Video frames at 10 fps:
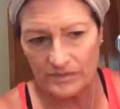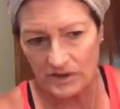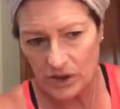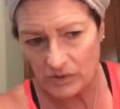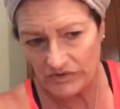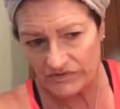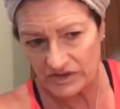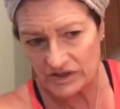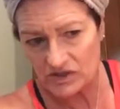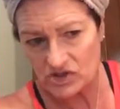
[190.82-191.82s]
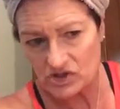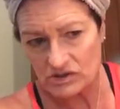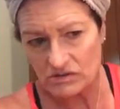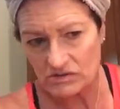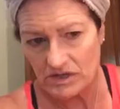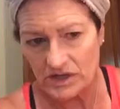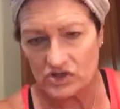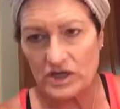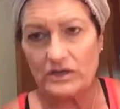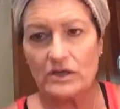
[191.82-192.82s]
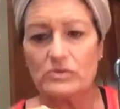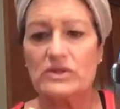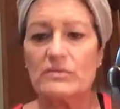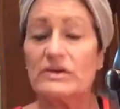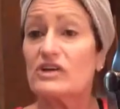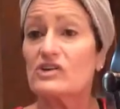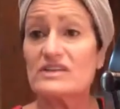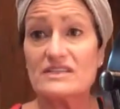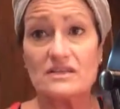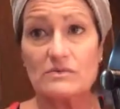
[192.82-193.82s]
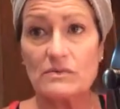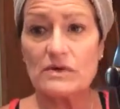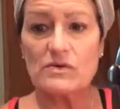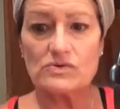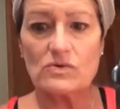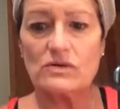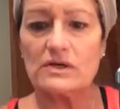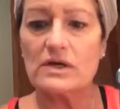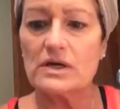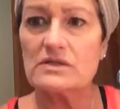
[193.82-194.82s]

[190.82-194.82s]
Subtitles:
glowy finish like J-Lo without being greasy, because remember I was oily.